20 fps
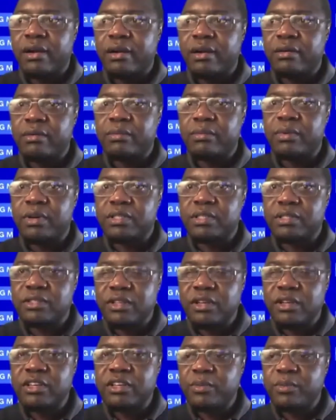was
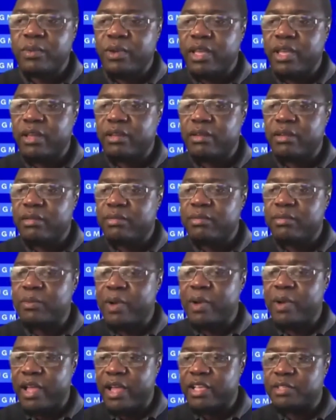not the way we
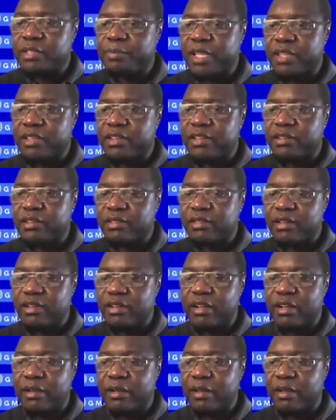were expecting.
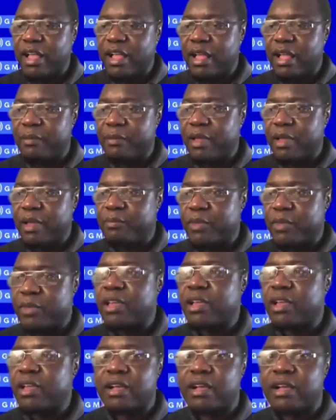
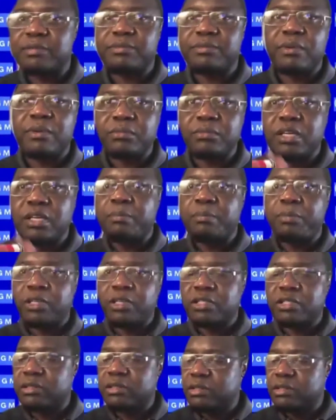Me, as from a
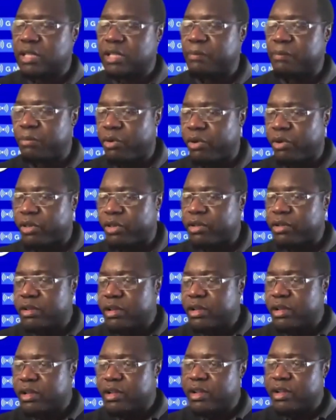reporting standpoint,
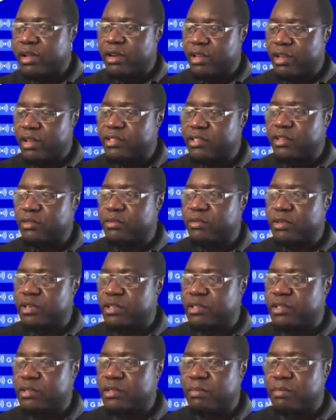listening to
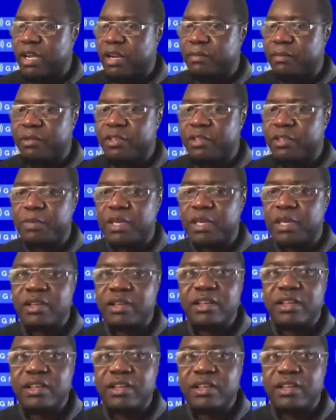this man speak,